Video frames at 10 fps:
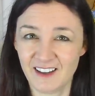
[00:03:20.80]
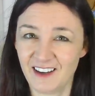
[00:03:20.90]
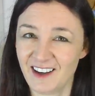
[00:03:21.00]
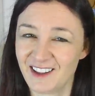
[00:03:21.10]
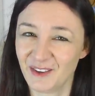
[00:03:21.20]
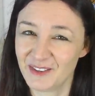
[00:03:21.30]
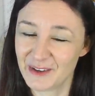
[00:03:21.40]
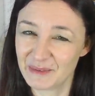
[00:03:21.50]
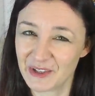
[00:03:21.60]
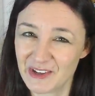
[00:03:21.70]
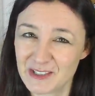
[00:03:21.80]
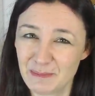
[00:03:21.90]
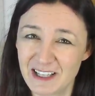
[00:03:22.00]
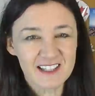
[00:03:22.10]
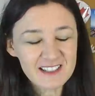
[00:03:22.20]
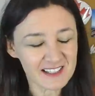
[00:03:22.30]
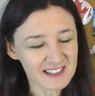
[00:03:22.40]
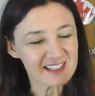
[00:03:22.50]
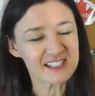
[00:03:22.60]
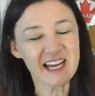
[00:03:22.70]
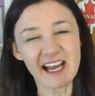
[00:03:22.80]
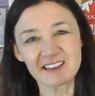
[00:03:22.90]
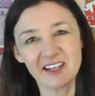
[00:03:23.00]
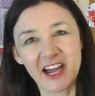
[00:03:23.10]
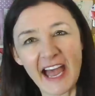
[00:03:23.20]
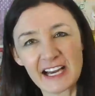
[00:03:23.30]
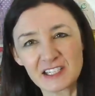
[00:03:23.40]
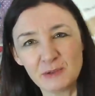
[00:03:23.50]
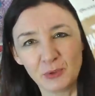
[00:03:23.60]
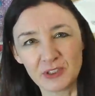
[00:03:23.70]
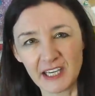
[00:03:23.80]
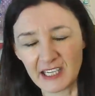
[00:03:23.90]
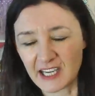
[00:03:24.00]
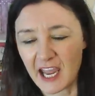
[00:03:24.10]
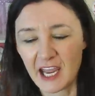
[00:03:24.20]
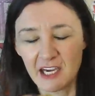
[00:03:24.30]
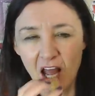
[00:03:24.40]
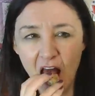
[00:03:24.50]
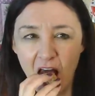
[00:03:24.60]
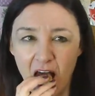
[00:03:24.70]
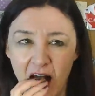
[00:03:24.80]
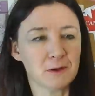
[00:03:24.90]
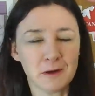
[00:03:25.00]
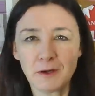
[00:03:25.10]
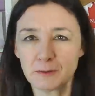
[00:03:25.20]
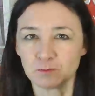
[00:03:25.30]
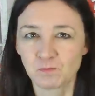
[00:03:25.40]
than I thought they were going to be. This is a snack that I actually would get again. Yum!